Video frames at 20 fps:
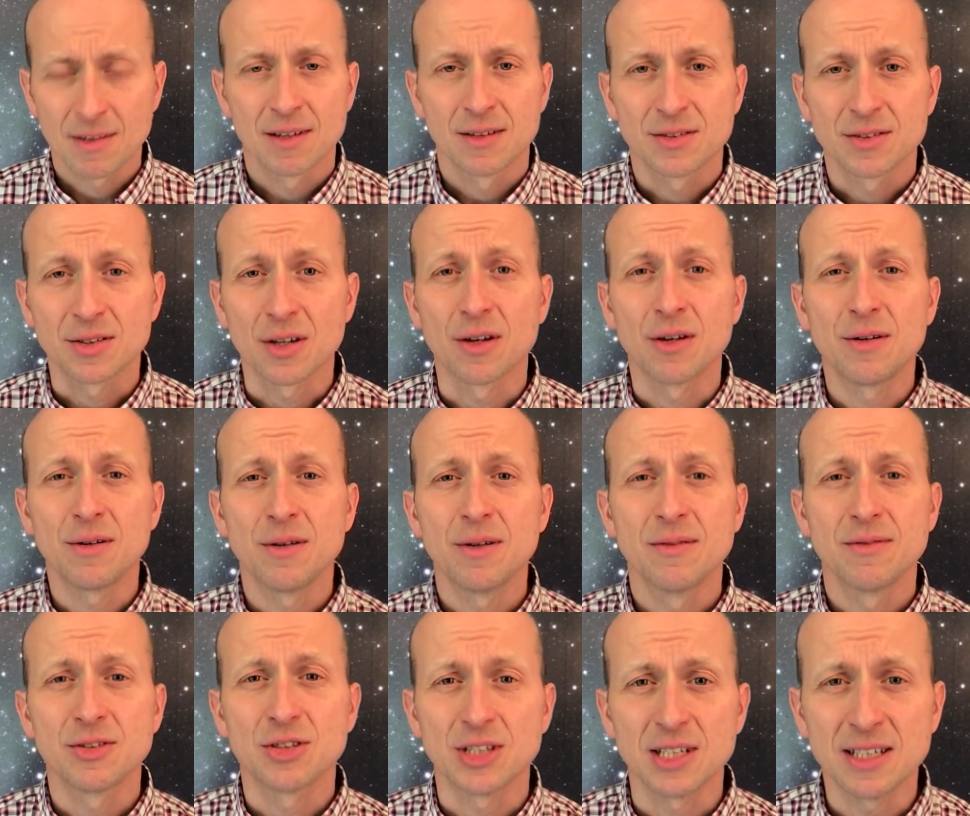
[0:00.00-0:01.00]
So
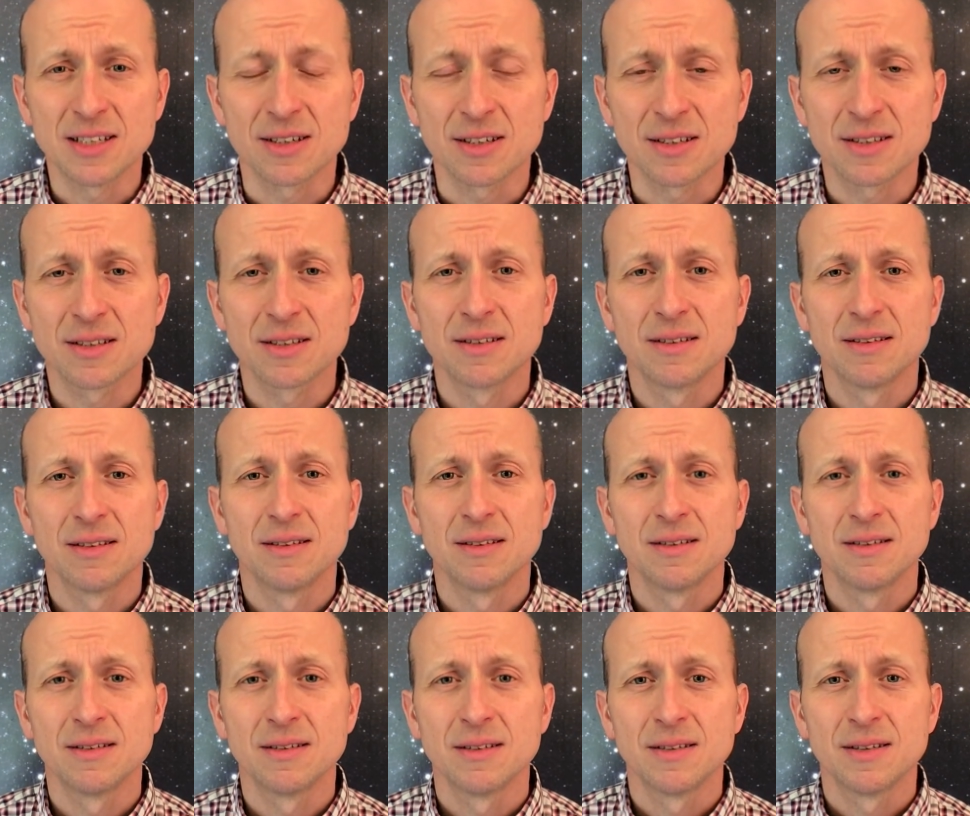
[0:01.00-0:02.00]
Jesus,
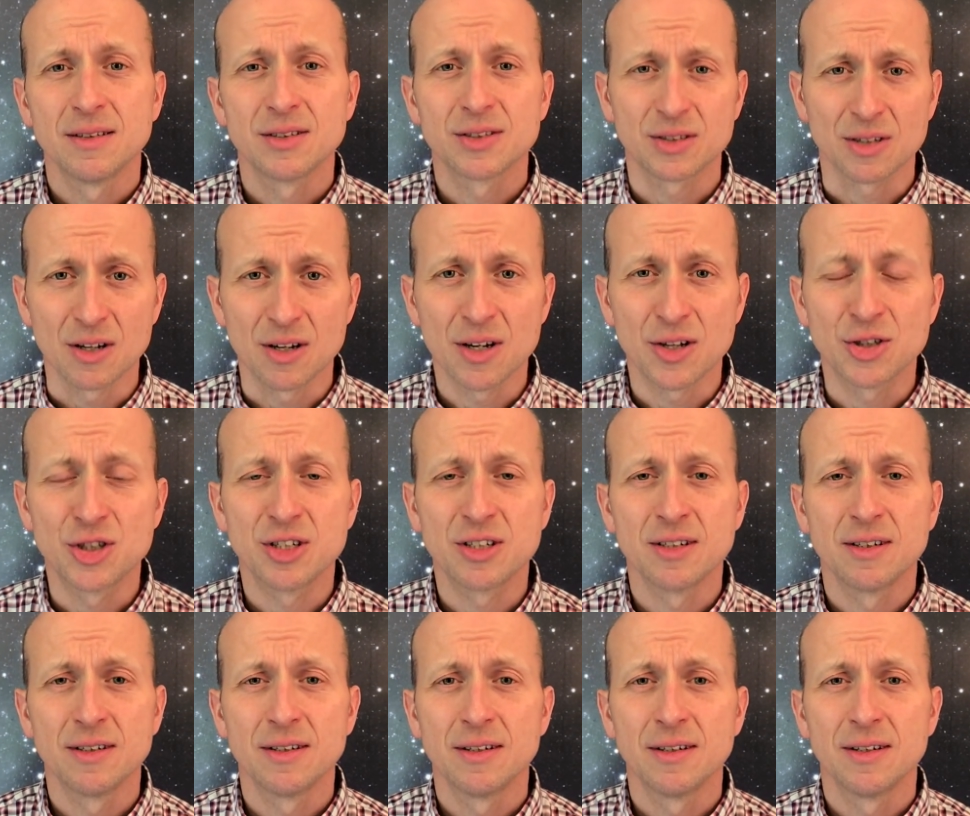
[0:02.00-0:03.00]
scourged
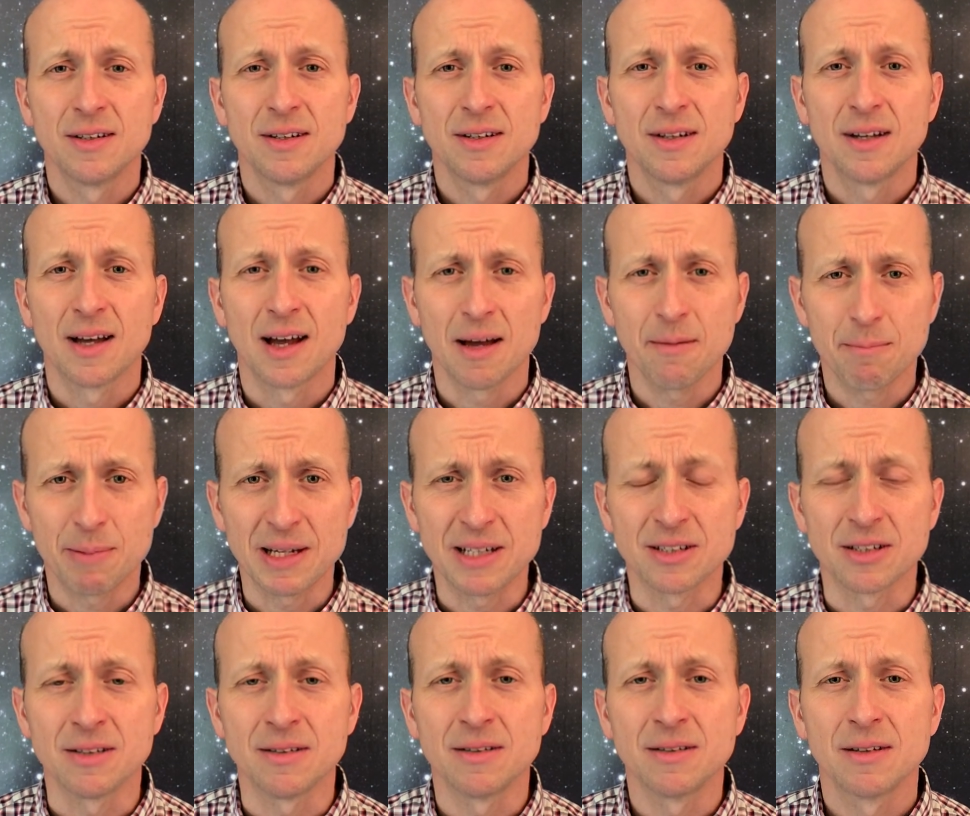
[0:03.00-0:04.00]
and
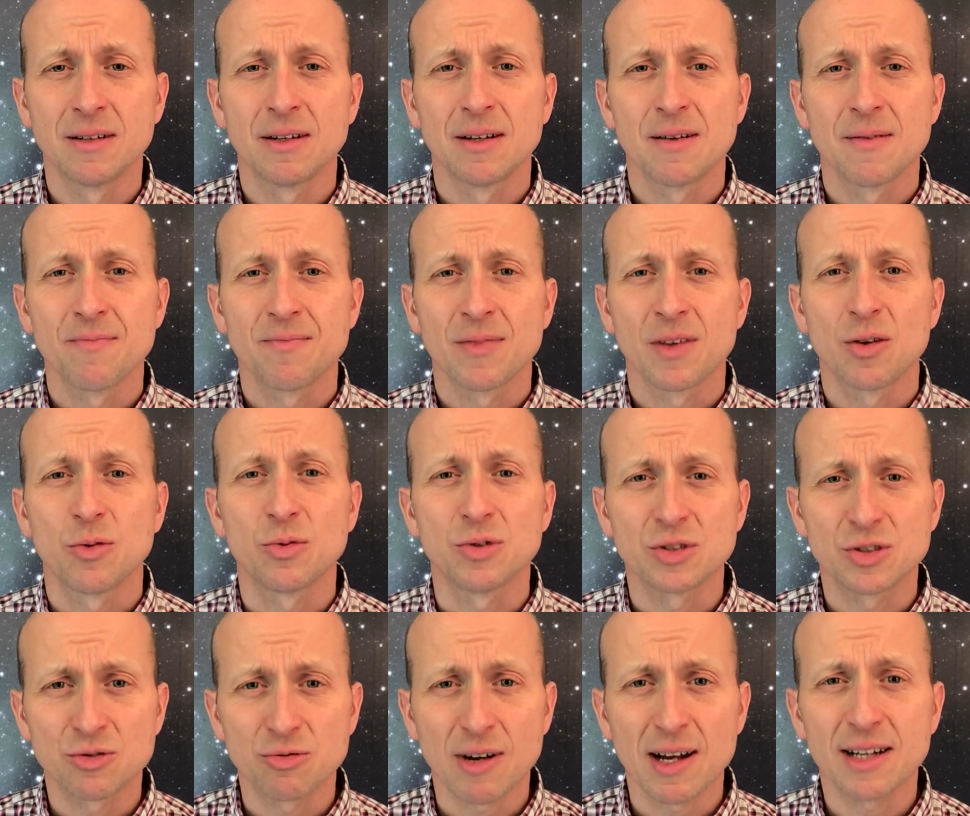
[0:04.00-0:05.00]
beaten, was
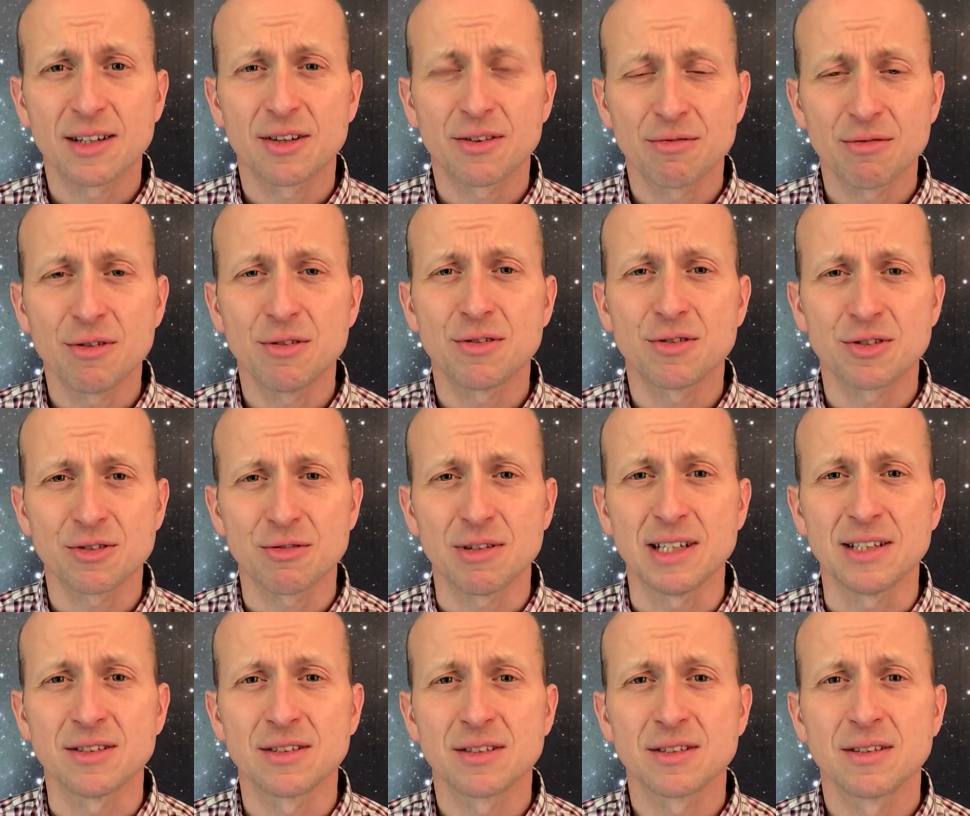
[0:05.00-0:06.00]
dragged through the
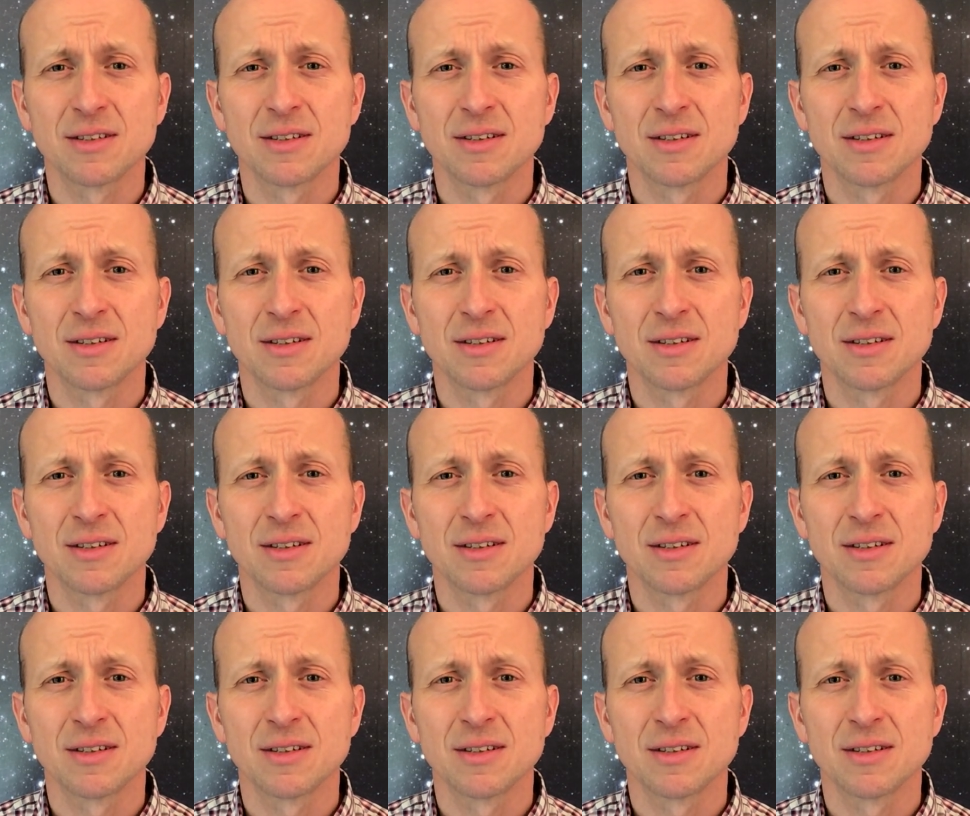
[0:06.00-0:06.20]
streets